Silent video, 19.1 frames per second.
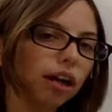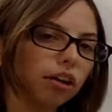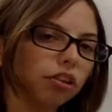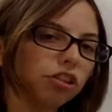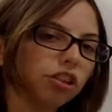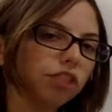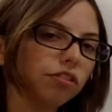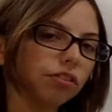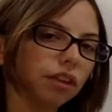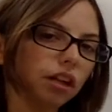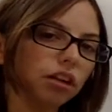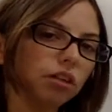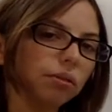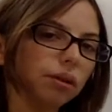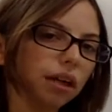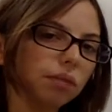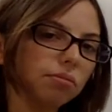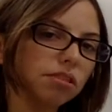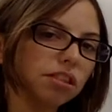energy for them to
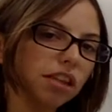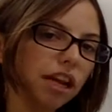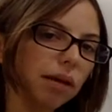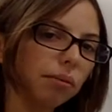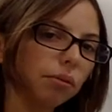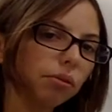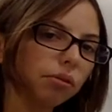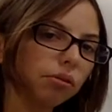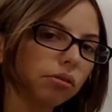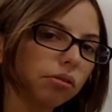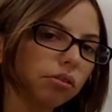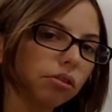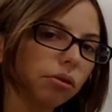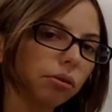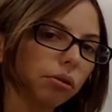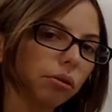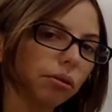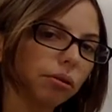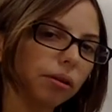become stable, so
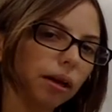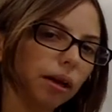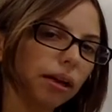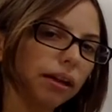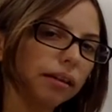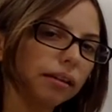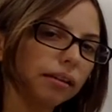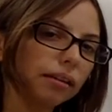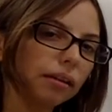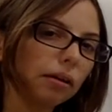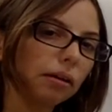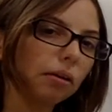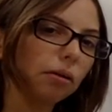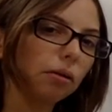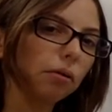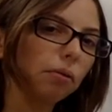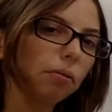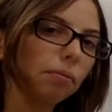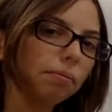they're not
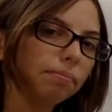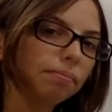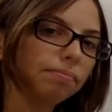so...